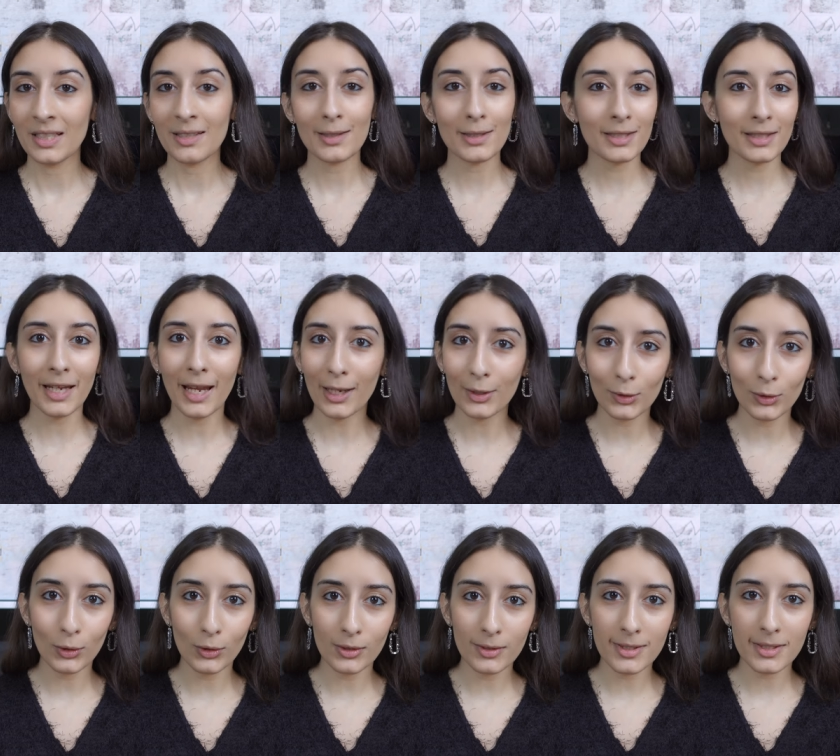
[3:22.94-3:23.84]

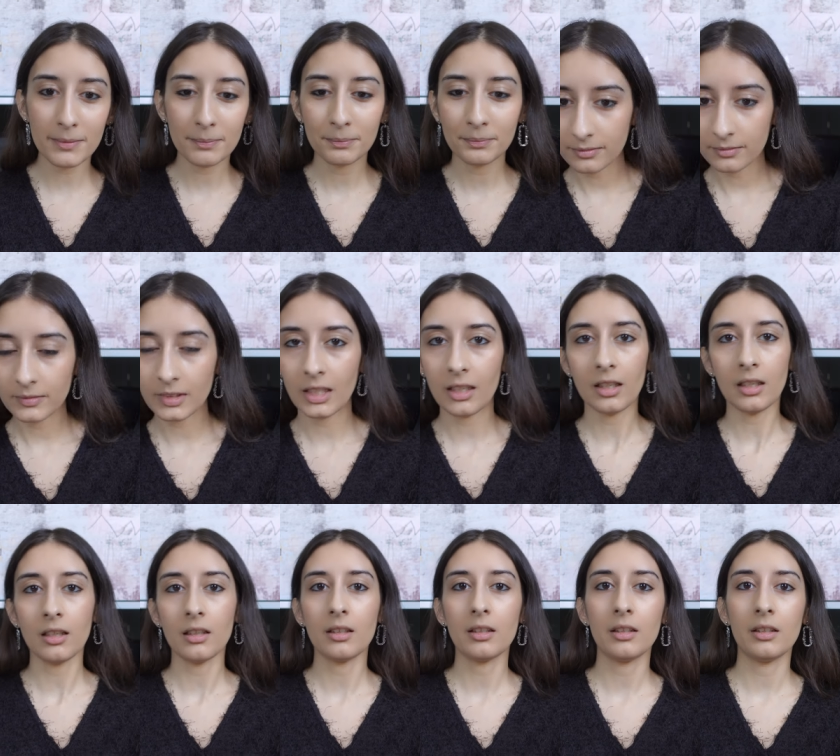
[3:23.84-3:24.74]
scandals,
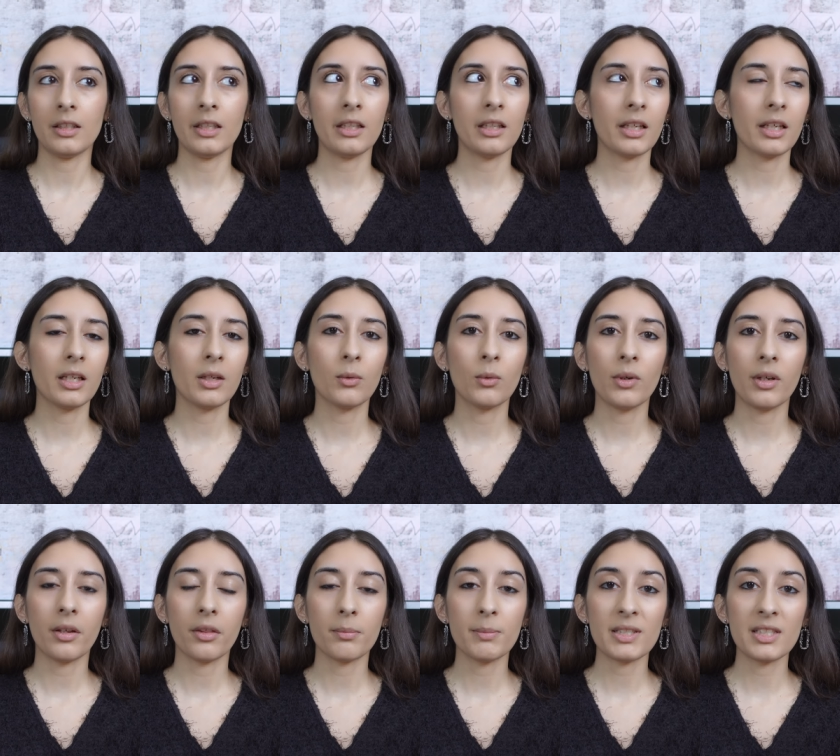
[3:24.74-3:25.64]
uh, dealing
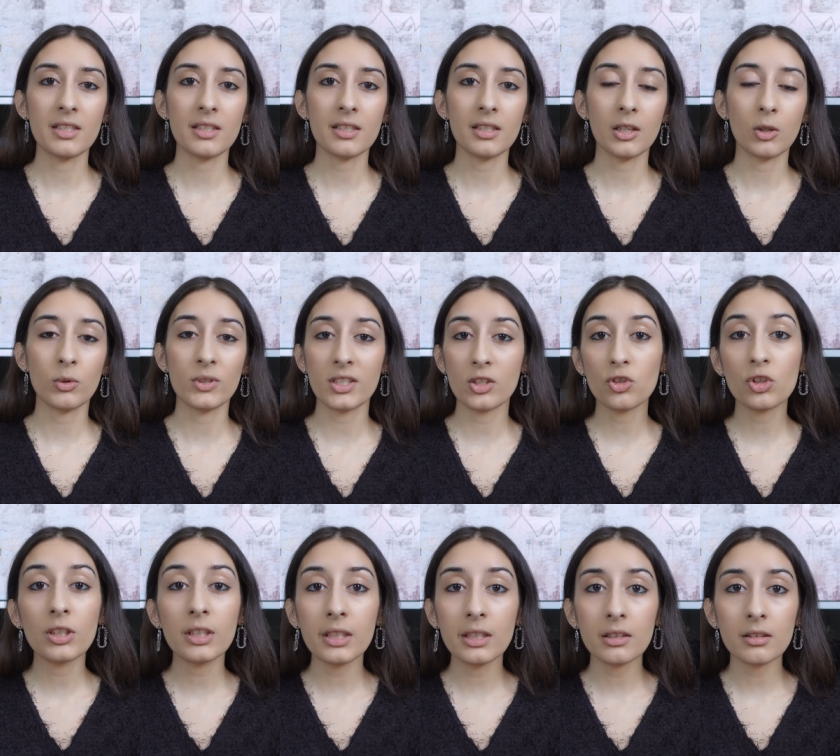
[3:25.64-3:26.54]
with business
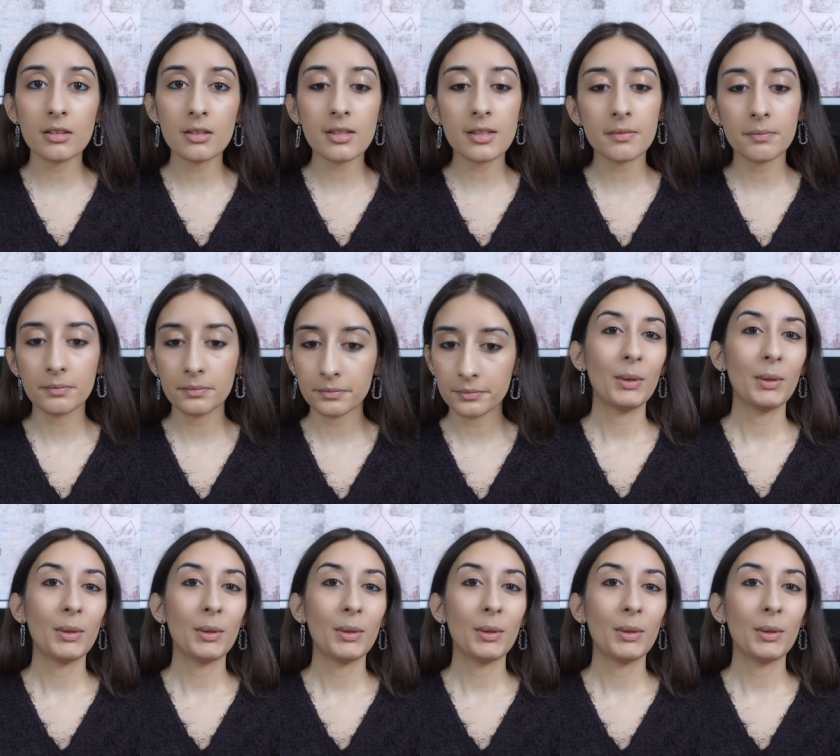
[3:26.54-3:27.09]
acquisition deals,